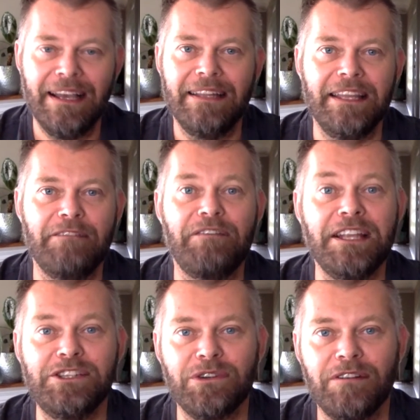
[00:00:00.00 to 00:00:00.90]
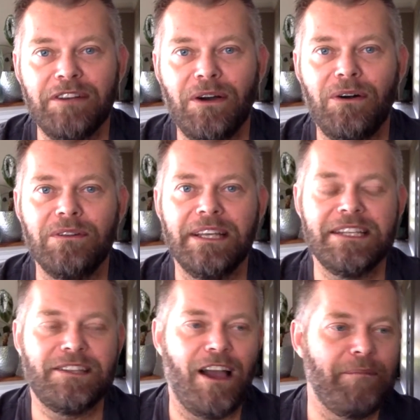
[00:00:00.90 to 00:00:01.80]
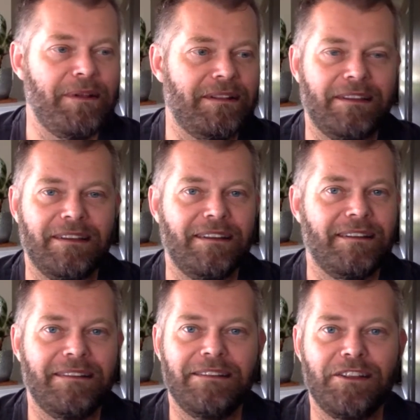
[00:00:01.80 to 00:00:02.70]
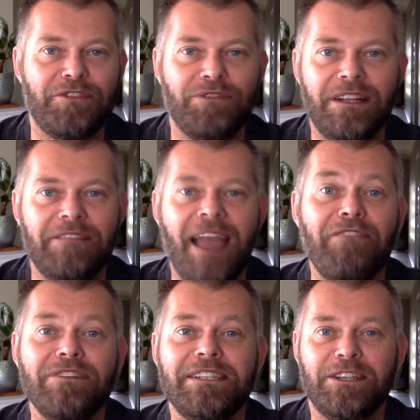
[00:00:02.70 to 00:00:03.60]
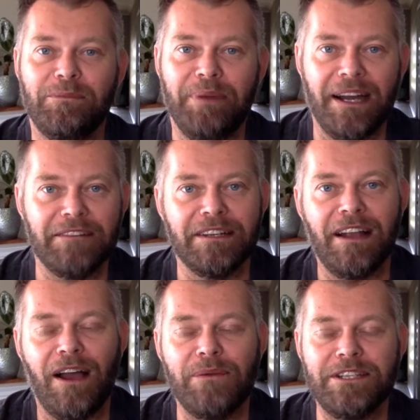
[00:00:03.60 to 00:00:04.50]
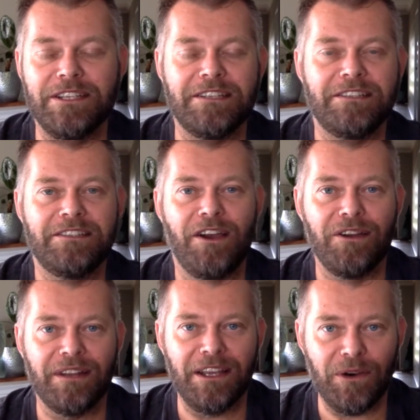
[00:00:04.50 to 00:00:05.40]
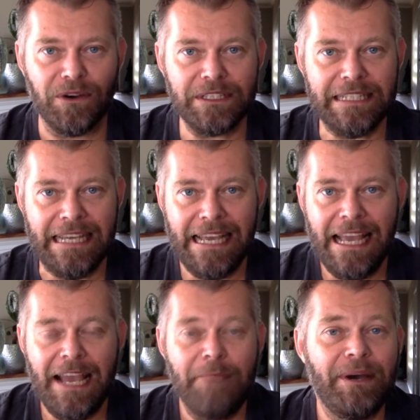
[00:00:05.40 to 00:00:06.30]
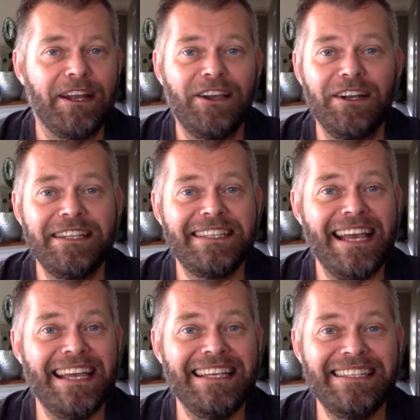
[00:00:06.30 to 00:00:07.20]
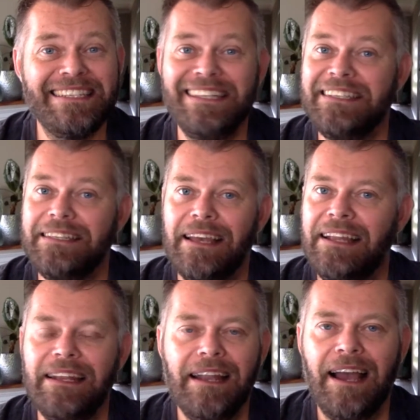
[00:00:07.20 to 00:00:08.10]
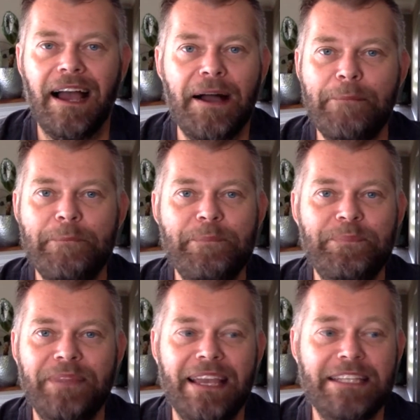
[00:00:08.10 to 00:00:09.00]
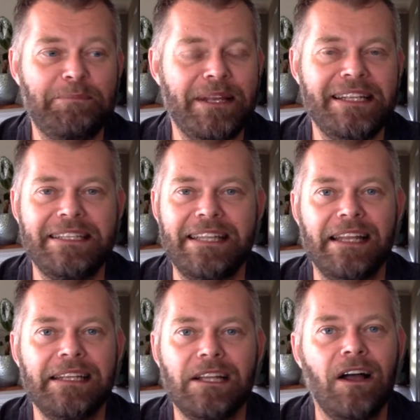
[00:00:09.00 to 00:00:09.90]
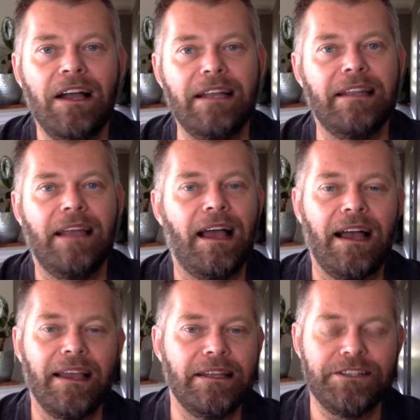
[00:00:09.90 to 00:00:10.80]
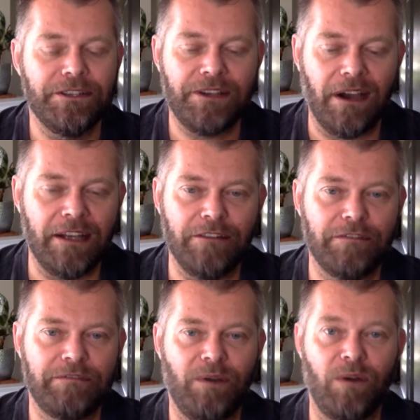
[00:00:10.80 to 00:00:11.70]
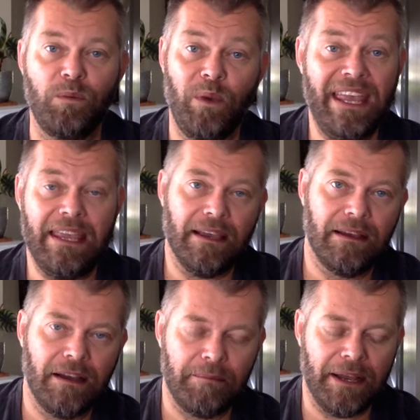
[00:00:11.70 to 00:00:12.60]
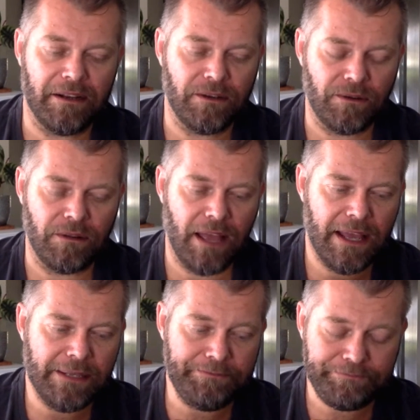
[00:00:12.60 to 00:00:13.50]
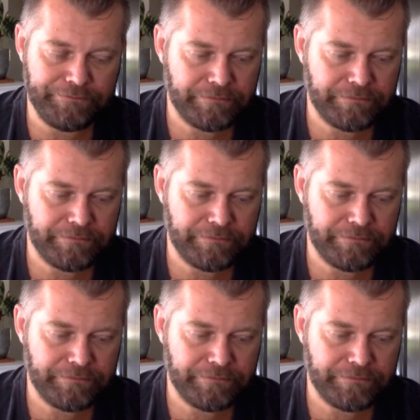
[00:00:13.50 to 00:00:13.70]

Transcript: The adventure of it all, the excitement, the thrill of every single part of it, I was just totally hooked. But I got to say, since then, it's been a steady decline into kind of ennui about it all, and